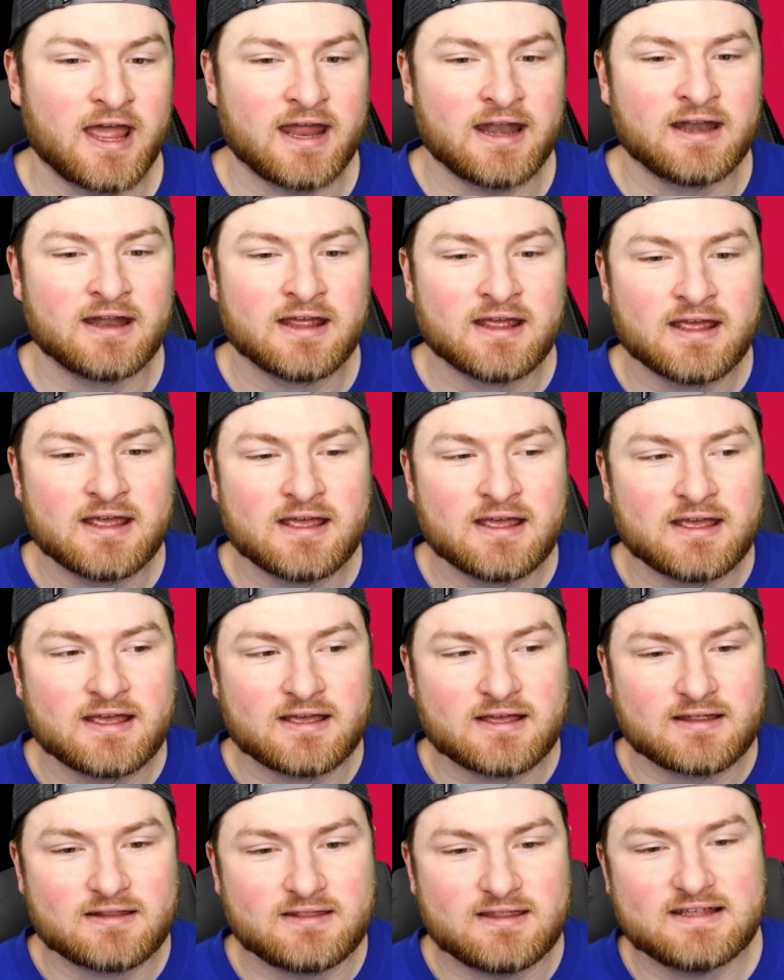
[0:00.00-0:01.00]
And
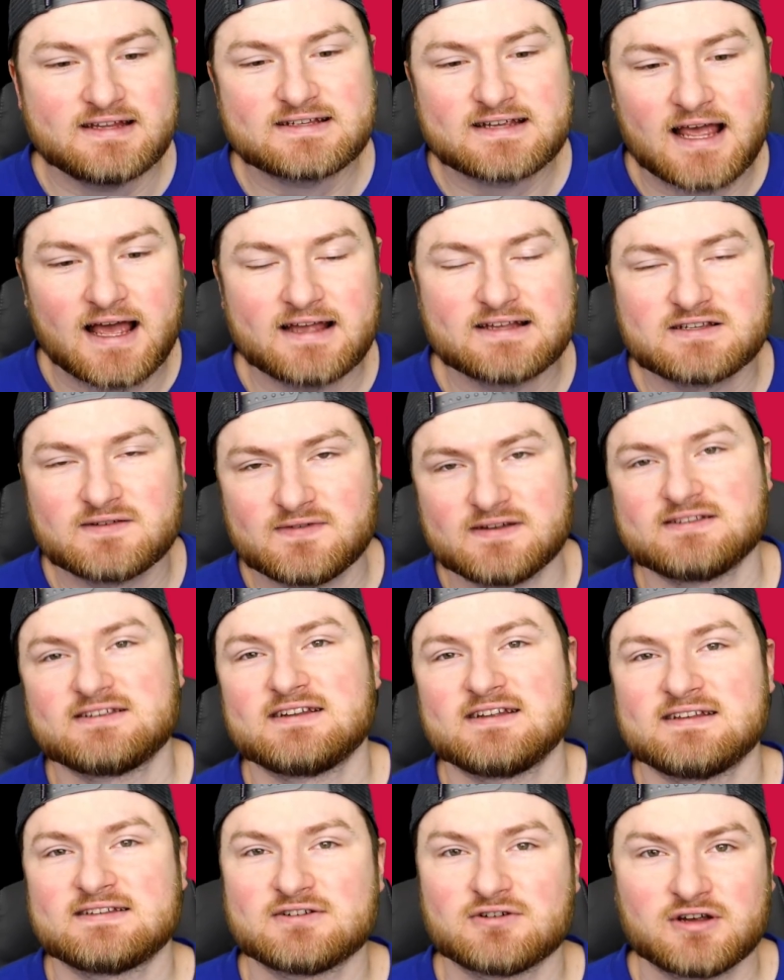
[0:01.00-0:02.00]
these kinds of
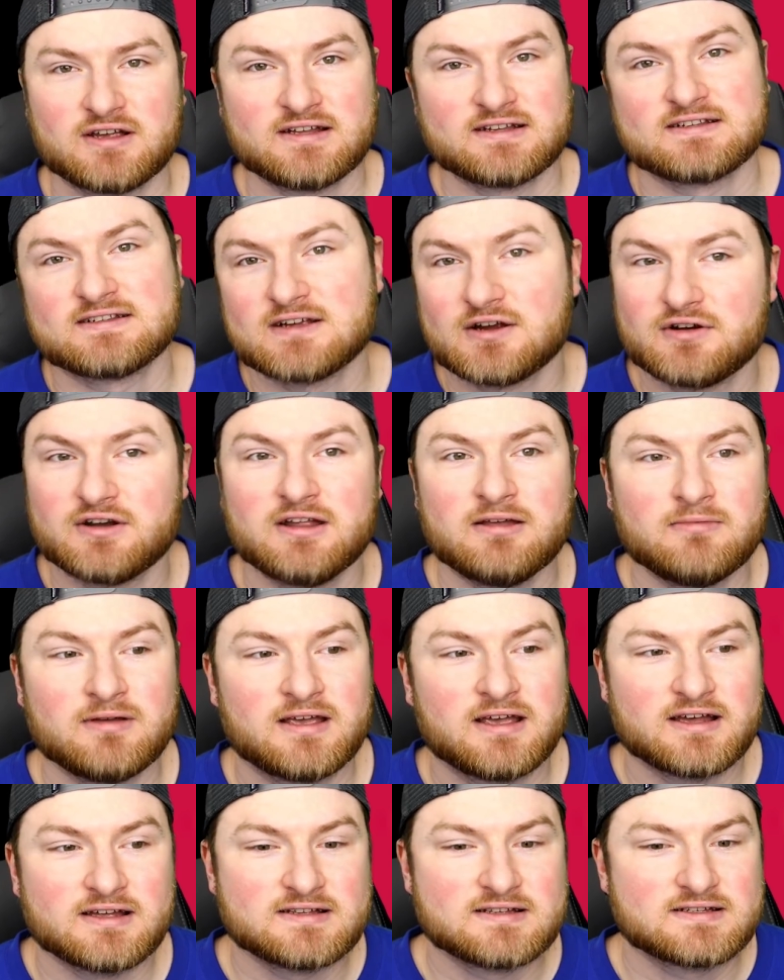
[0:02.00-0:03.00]
incidents are concerning
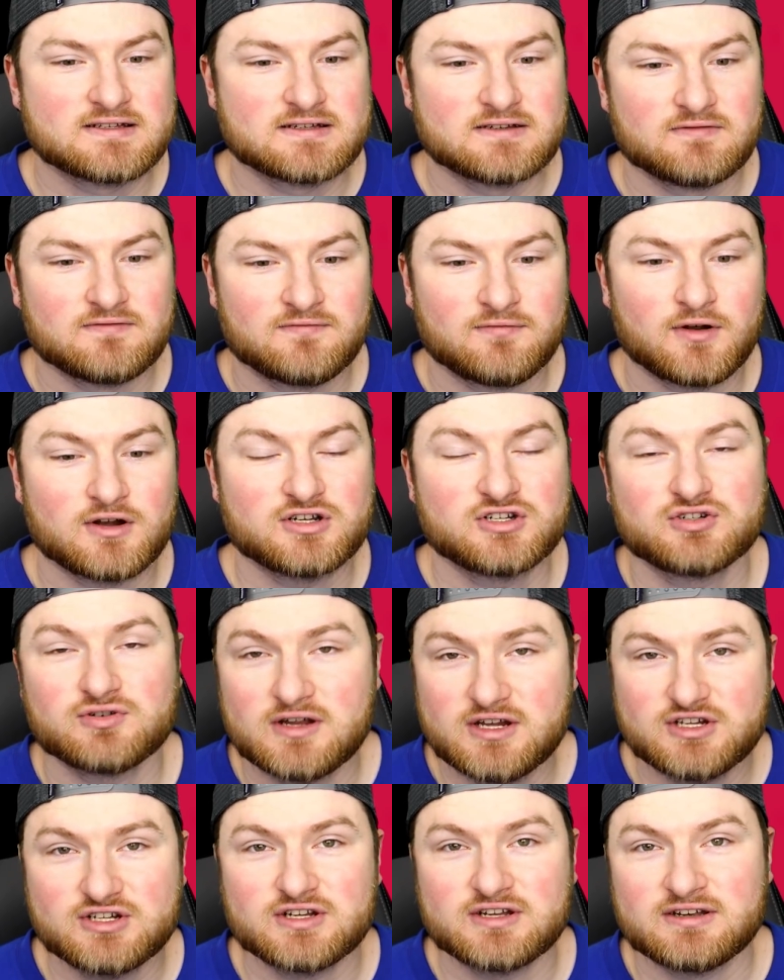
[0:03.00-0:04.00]
because
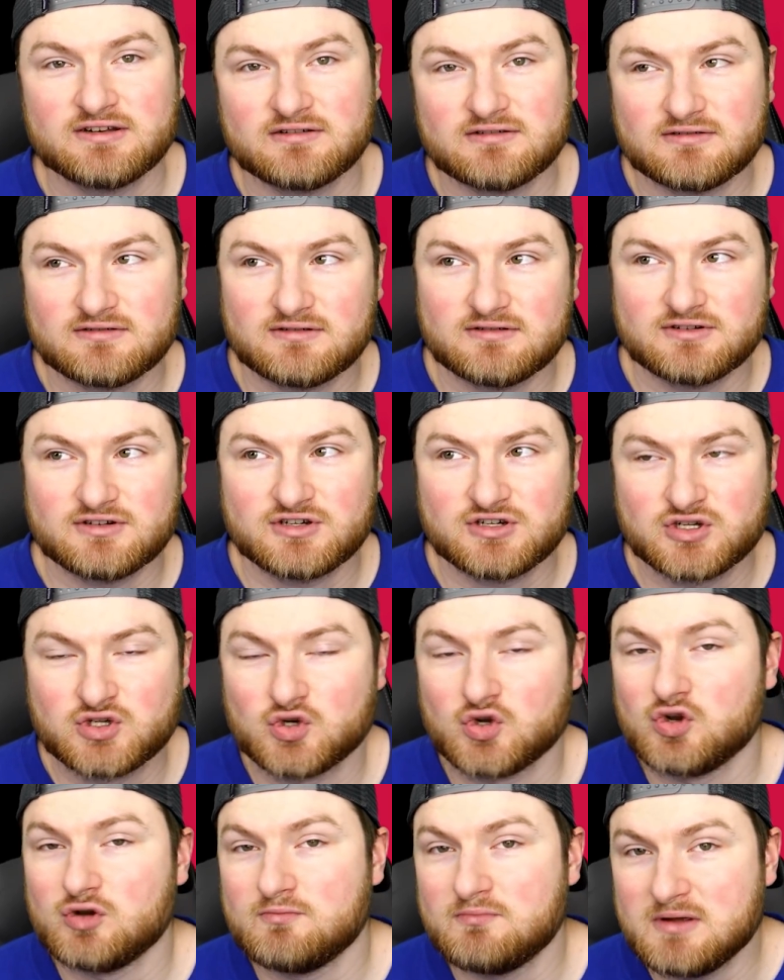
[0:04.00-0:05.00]
frustration
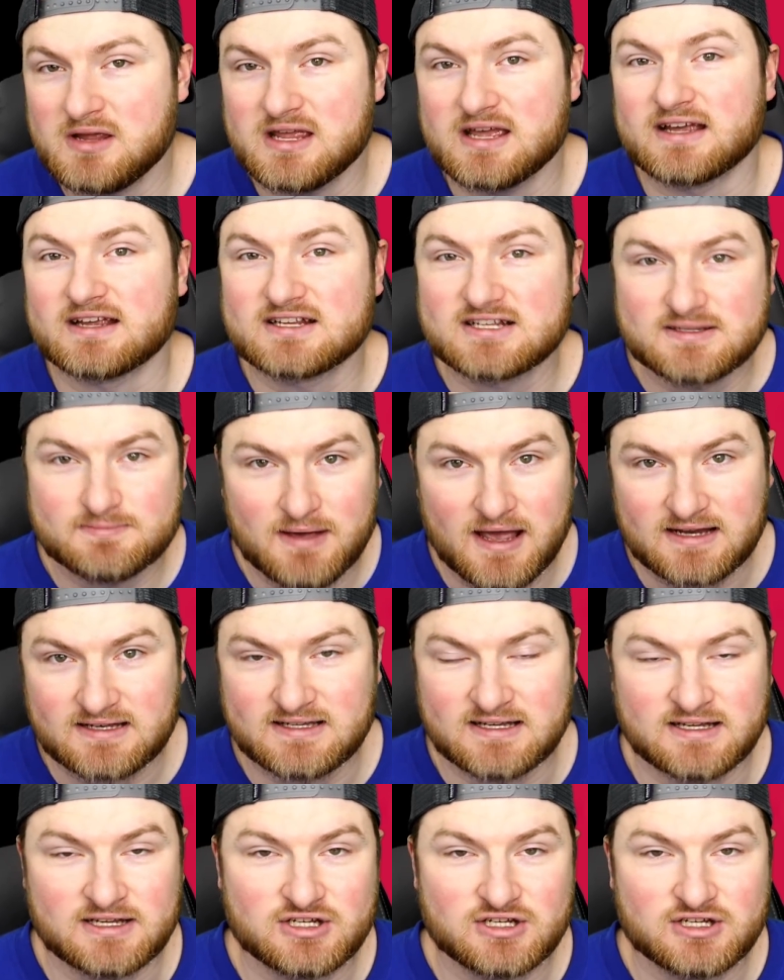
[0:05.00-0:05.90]
should be expected.